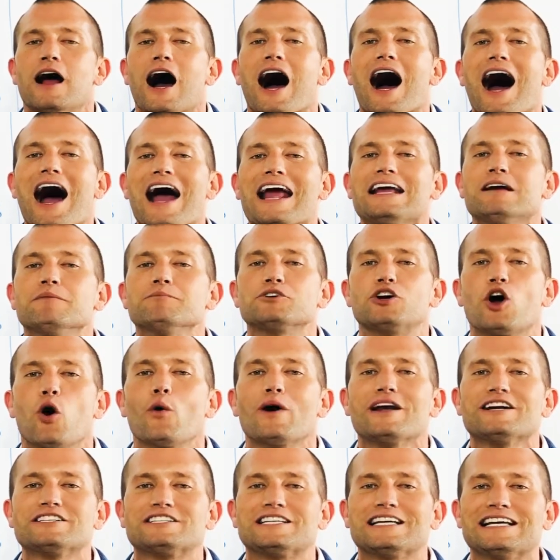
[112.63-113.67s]
I am
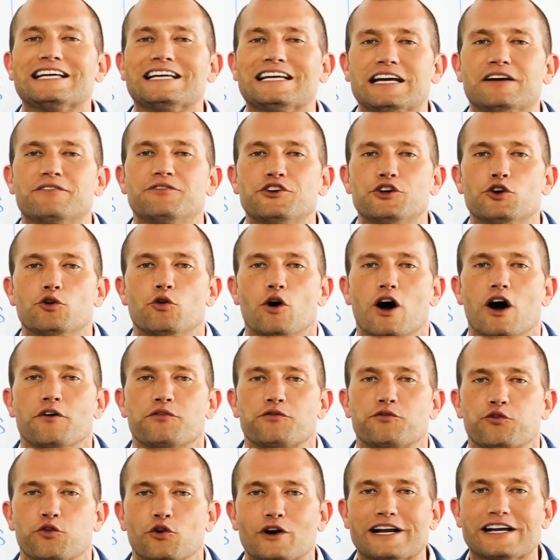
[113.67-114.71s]
going to give you a
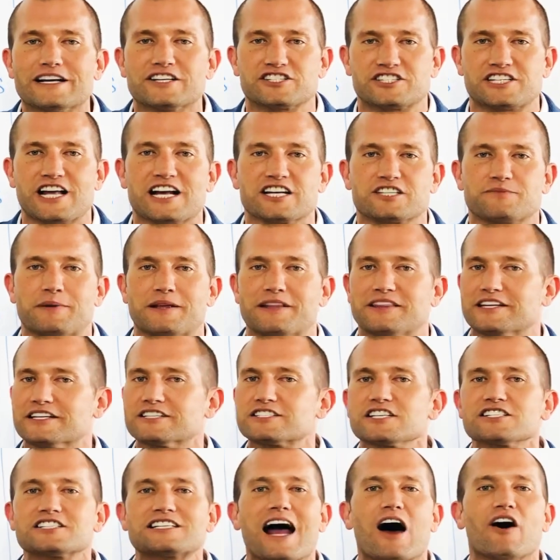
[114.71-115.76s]
free assessment.
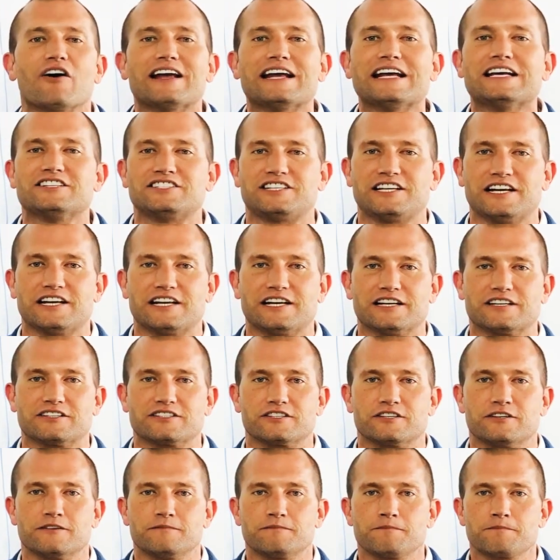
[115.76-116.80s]
This is how easy it
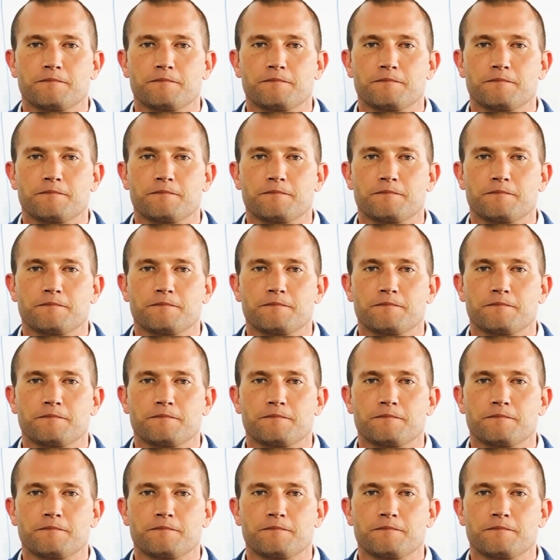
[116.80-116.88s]
is.